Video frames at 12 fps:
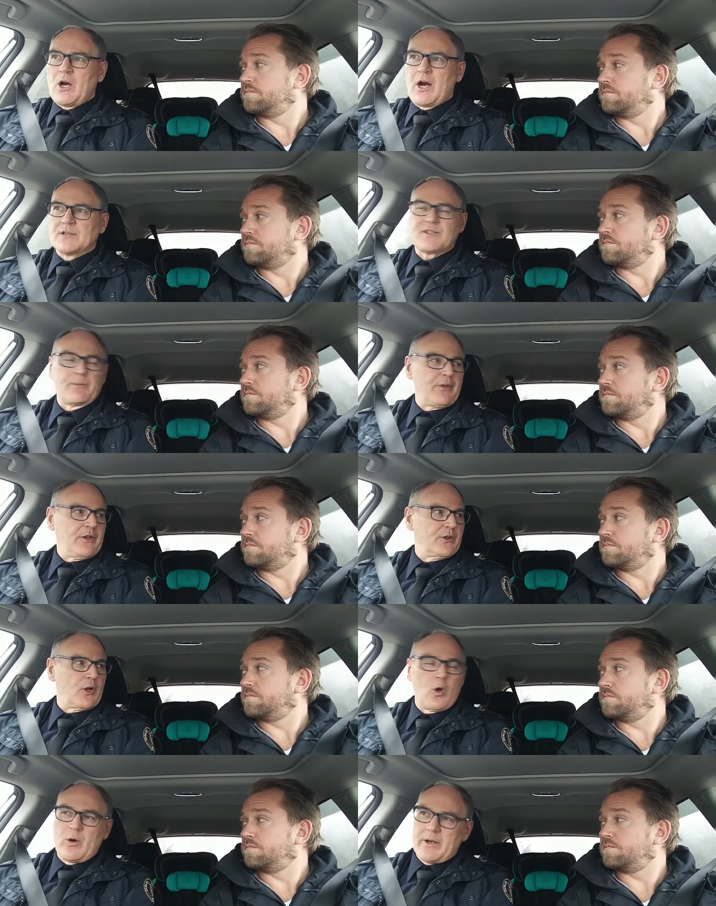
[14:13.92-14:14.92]
Speaker 1: cause something
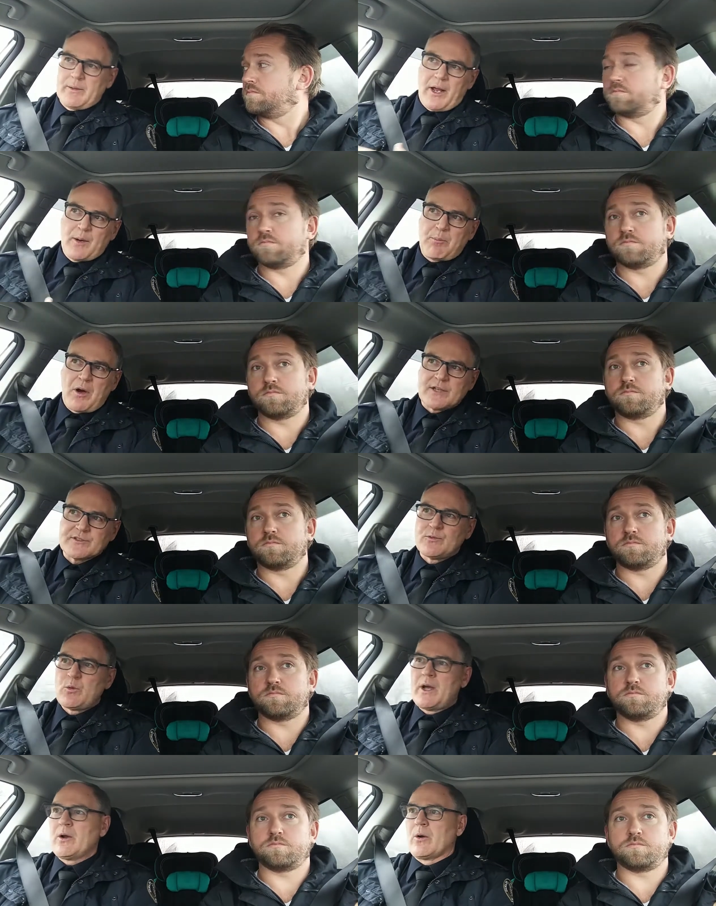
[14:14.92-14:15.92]
to go in a, in a
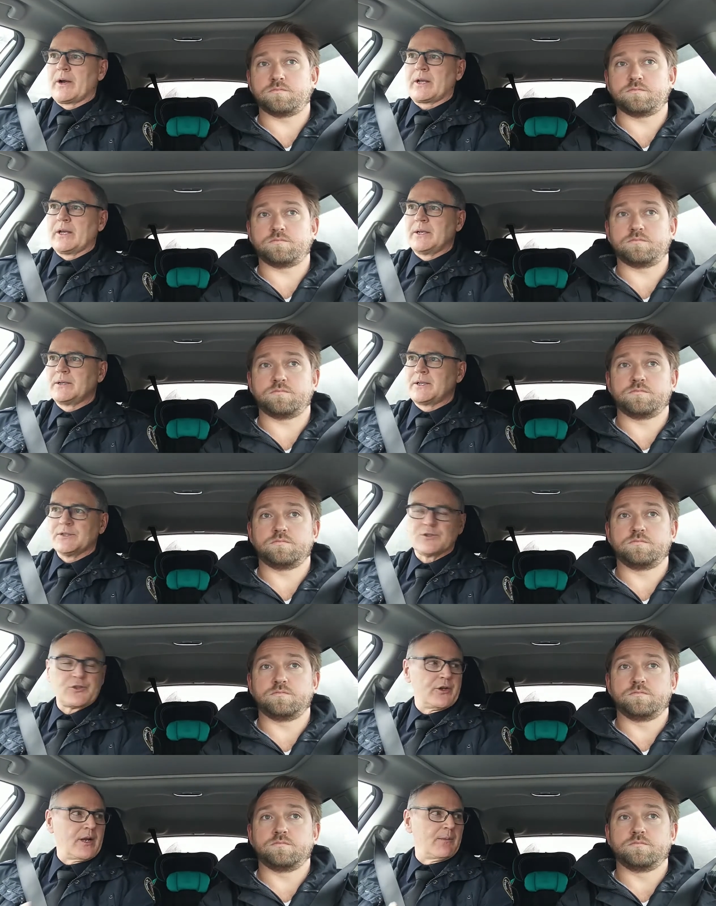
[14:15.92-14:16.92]
positive way, or it can, it
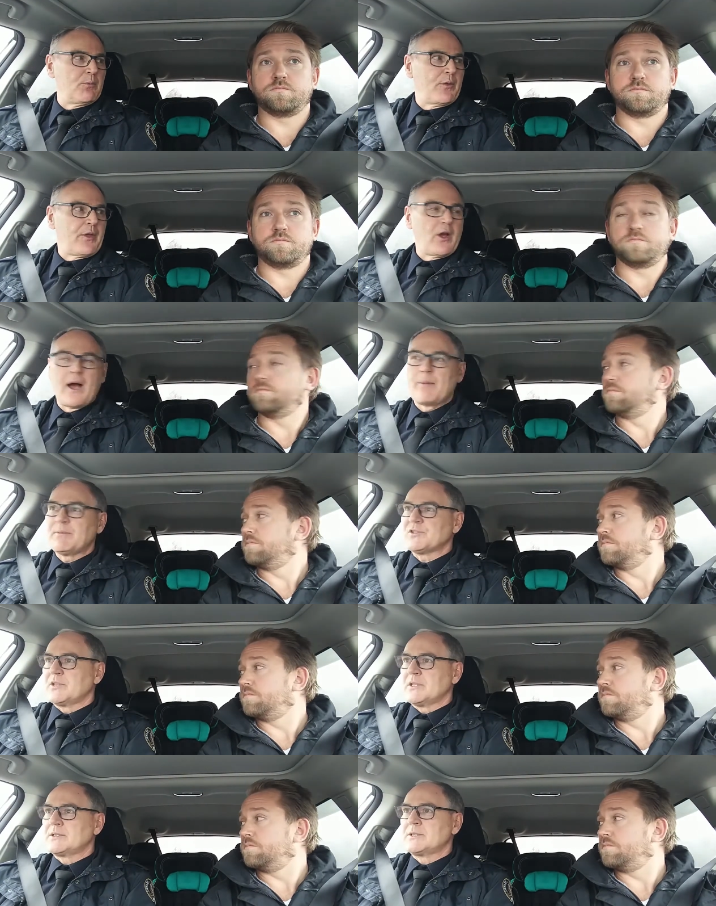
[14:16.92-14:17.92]
can turn up with the
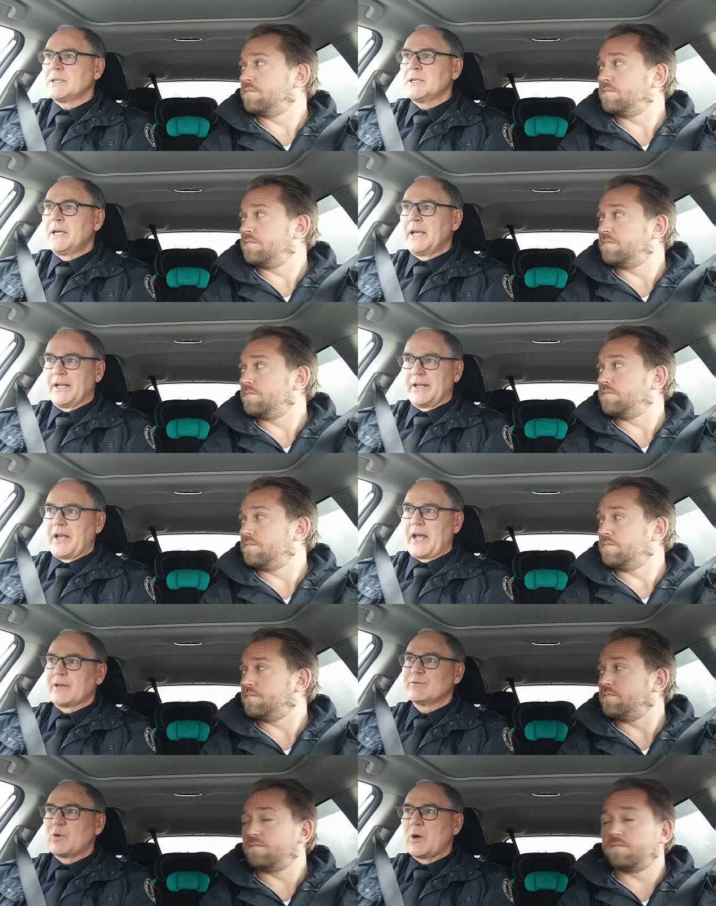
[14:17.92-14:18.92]
opposite uh, in a
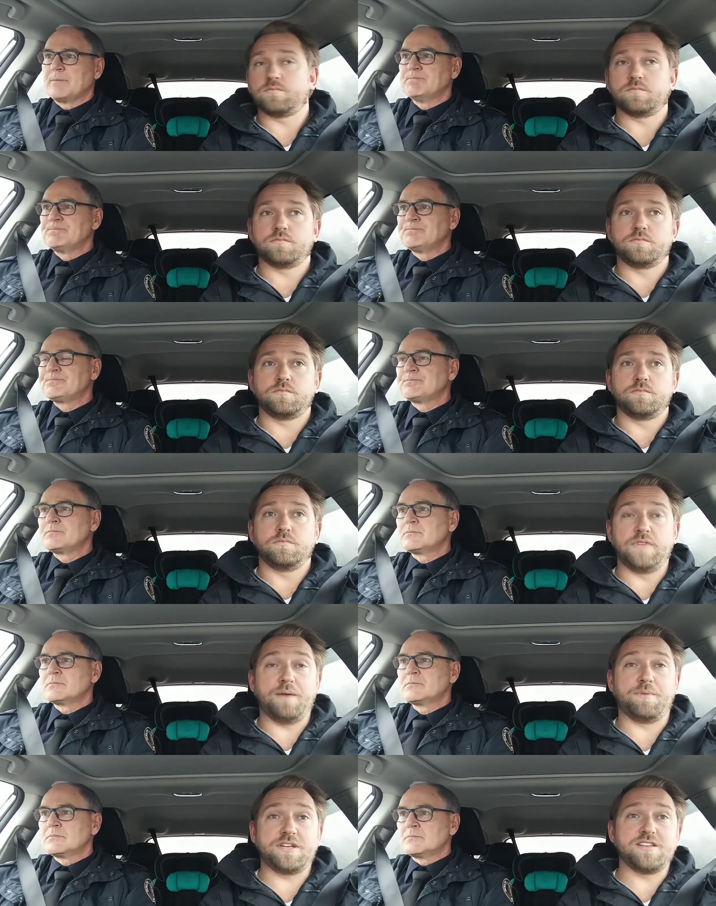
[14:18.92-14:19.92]
negative way.
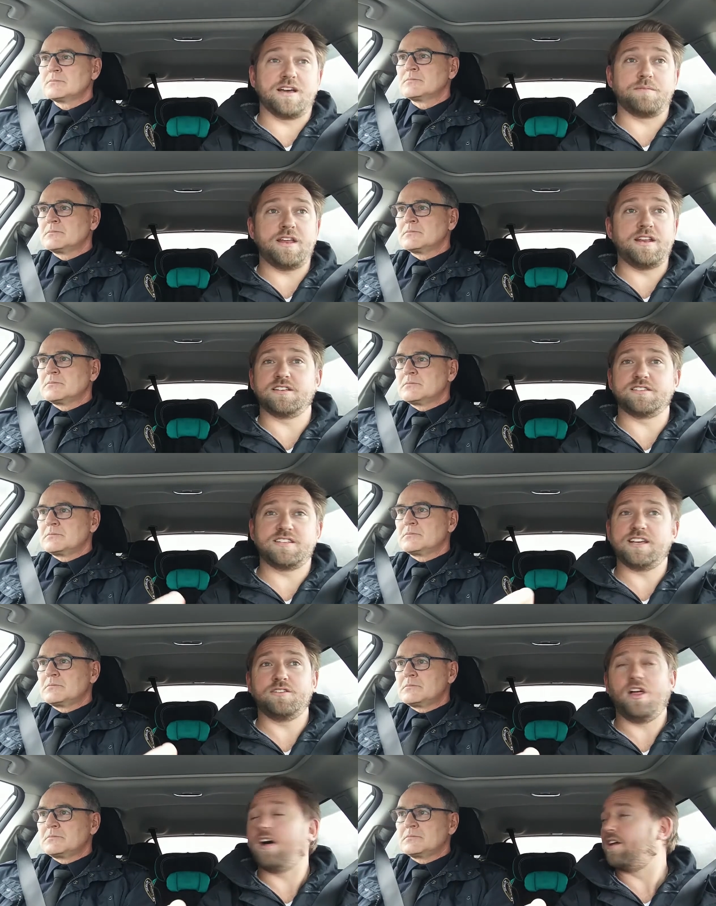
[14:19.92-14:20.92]
Speaker 2: Yeah, big time, and it doesn't
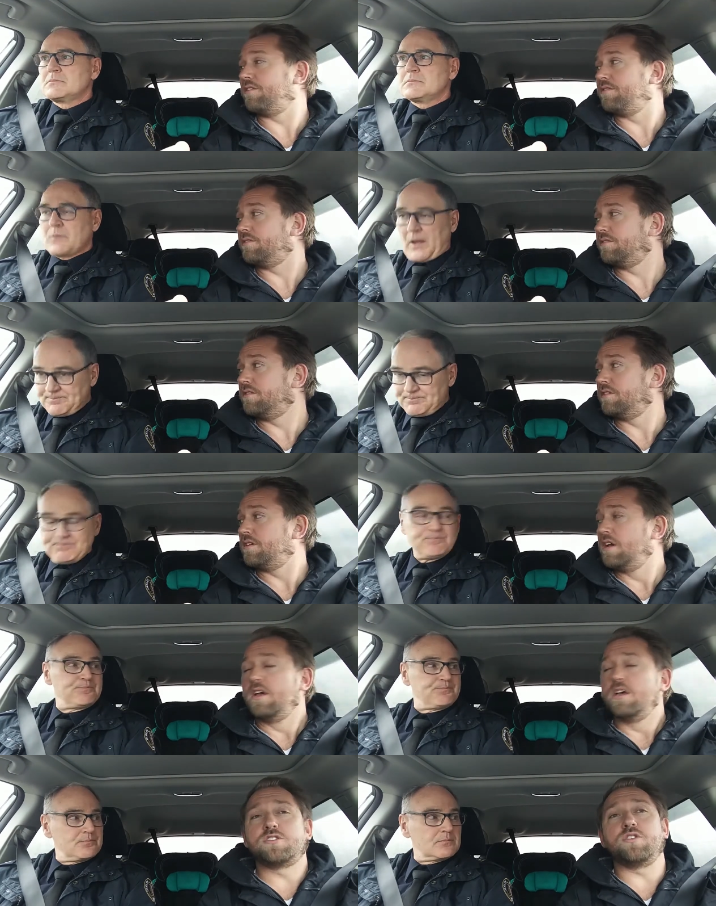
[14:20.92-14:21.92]
take a lot.
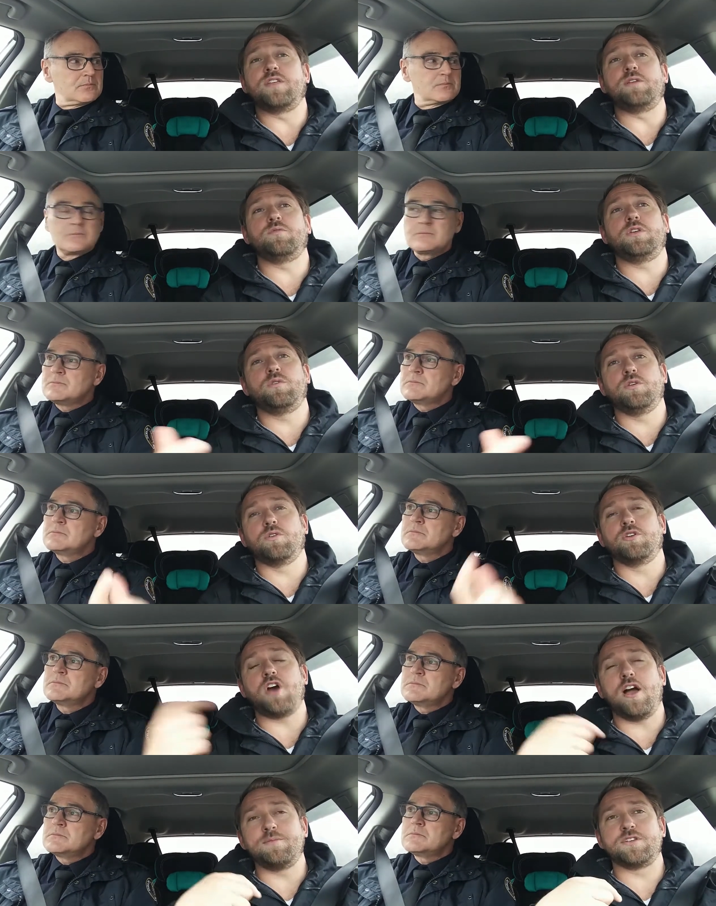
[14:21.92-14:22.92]
So then you, you
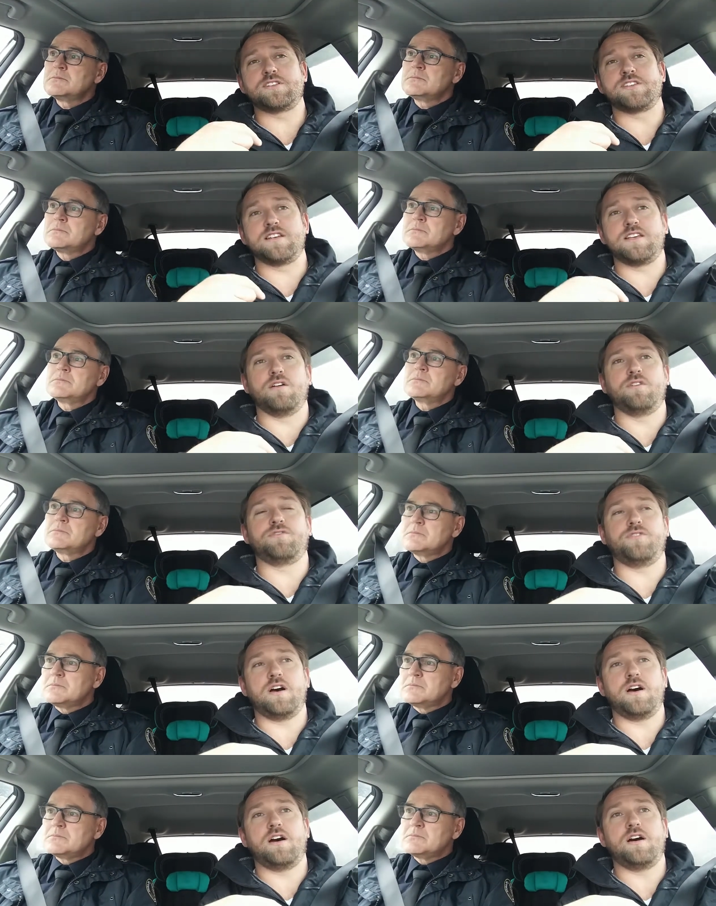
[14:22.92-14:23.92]
were talking about this idea
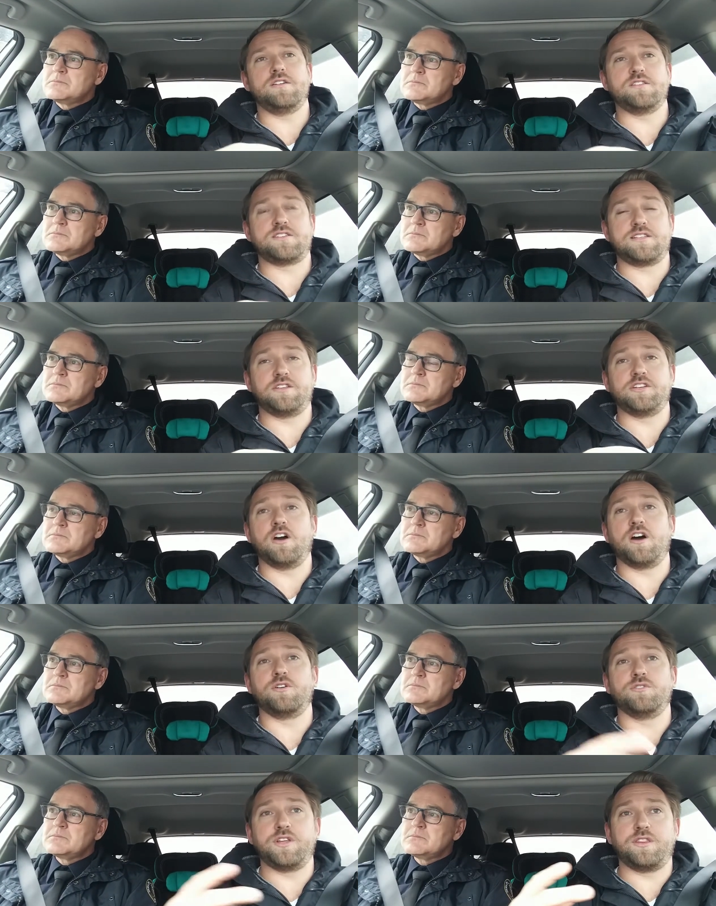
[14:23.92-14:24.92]
of uh, instilling
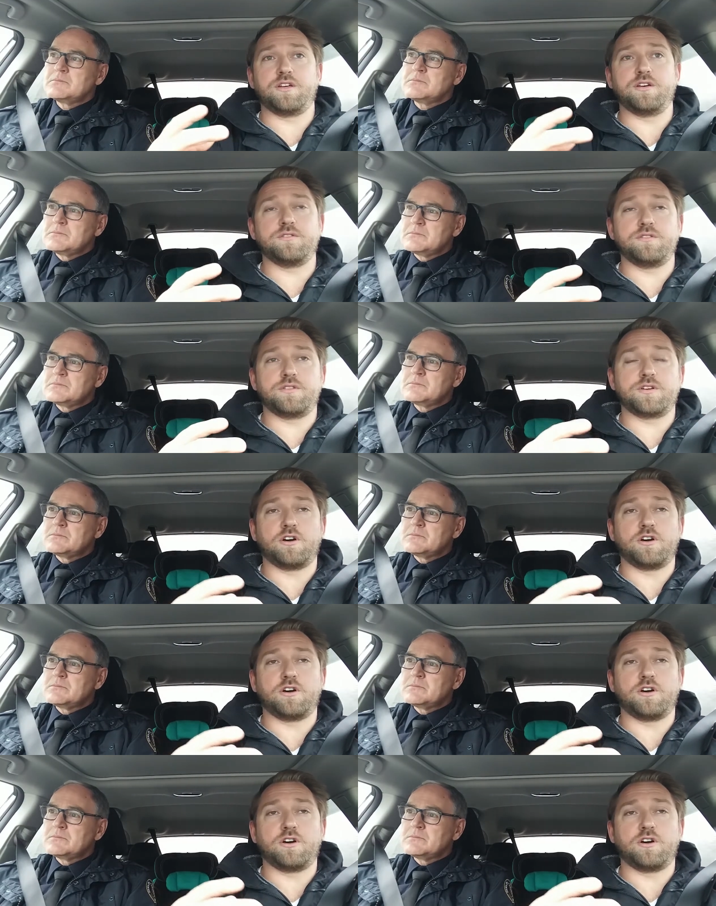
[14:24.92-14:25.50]
not only the, the